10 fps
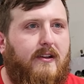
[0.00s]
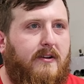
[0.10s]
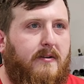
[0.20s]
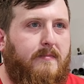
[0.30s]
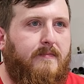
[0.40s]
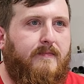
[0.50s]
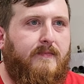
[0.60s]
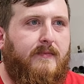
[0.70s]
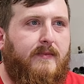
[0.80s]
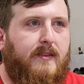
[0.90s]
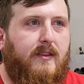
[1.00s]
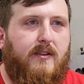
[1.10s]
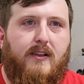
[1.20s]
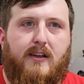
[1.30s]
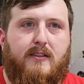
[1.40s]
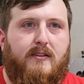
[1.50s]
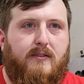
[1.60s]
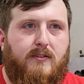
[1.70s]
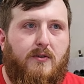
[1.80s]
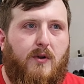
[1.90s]
Robbie got
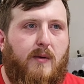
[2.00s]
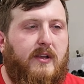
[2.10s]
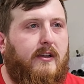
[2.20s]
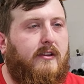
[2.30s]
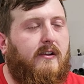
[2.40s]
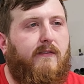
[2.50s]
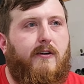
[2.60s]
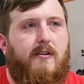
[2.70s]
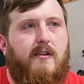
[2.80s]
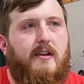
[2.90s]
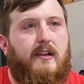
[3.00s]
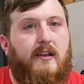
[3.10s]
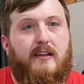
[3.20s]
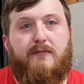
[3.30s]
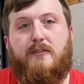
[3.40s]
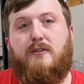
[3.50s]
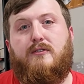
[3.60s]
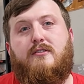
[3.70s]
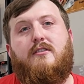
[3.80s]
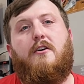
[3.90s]
the converter in, and it
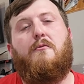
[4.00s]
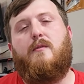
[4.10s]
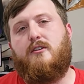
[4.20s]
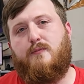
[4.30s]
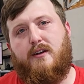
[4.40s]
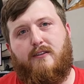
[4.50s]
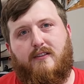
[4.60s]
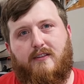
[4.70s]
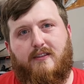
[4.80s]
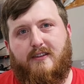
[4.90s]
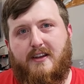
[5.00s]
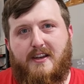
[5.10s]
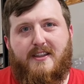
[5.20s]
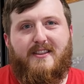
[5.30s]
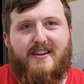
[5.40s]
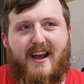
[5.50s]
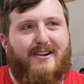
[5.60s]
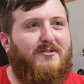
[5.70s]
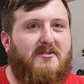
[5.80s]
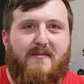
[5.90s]
feels so much better than the
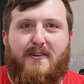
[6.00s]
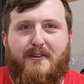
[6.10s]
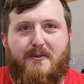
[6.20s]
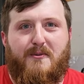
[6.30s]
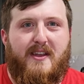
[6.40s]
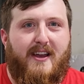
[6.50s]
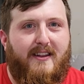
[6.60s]
nitrous converter we had